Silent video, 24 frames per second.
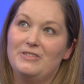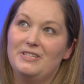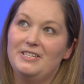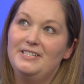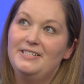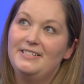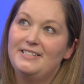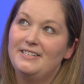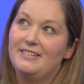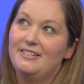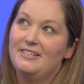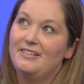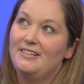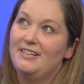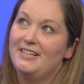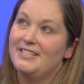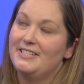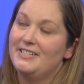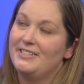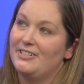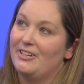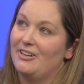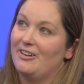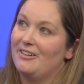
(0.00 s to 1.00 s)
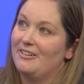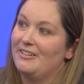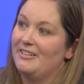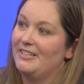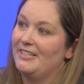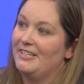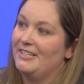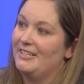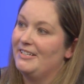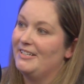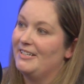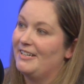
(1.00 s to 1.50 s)
this year I
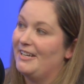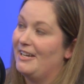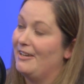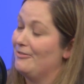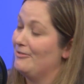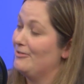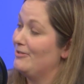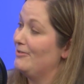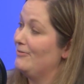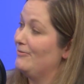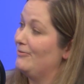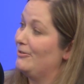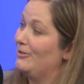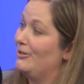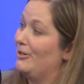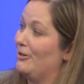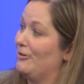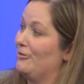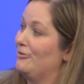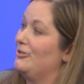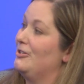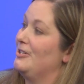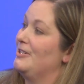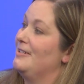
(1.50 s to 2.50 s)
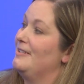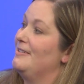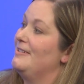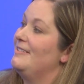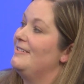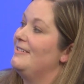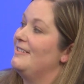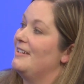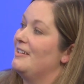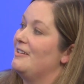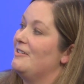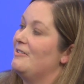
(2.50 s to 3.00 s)
started Council for
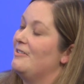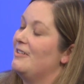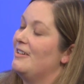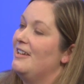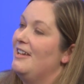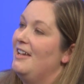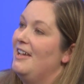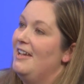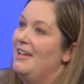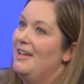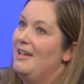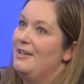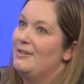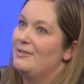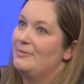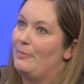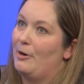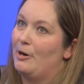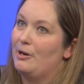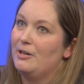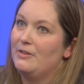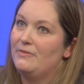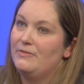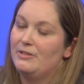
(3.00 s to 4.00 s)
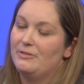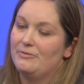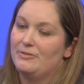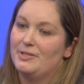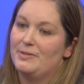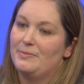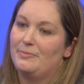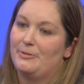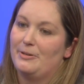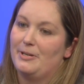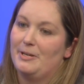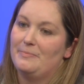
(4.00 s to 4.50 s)
Coaches, and part of it
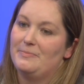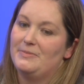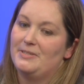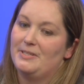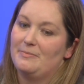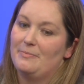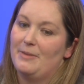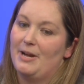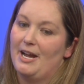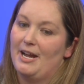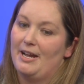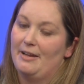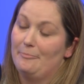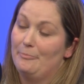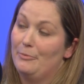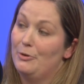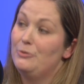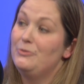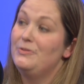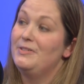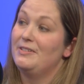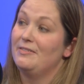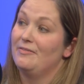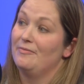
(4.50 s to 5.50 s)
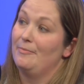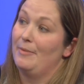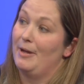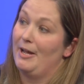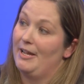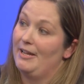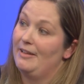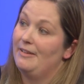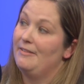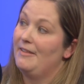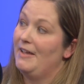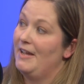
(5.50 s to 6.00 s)
was preempted by most of
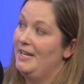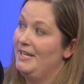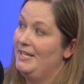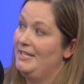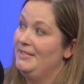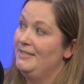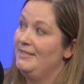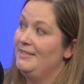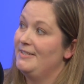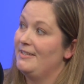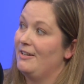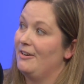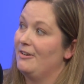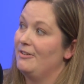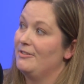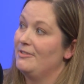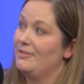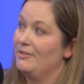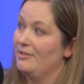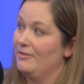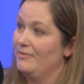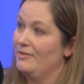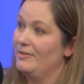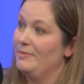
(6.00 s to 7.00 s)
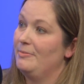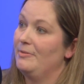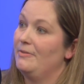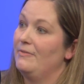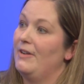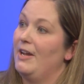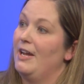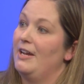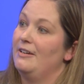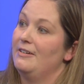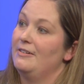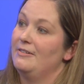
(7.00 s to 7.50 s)
my clients are service
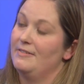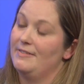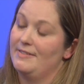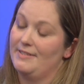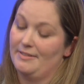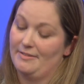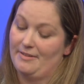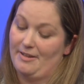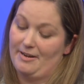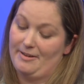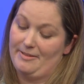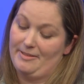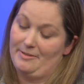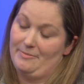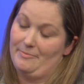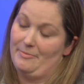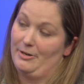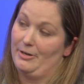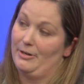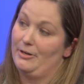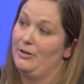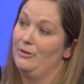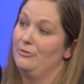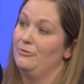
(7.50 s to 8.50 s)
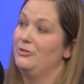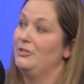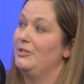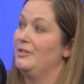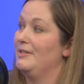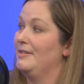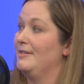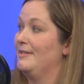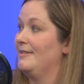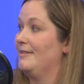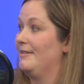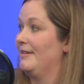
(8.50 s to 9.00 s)
providers. A lot of them are
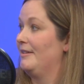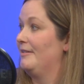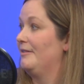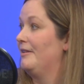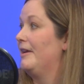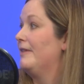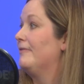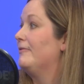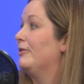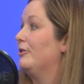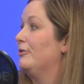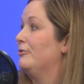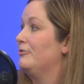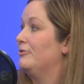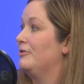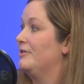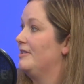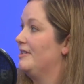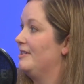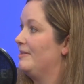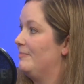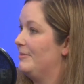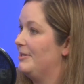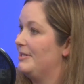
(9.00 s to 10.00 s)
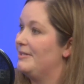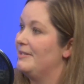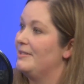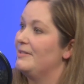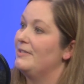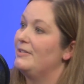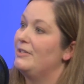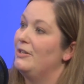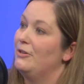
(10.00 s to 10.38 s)
coaches, like life coaches, business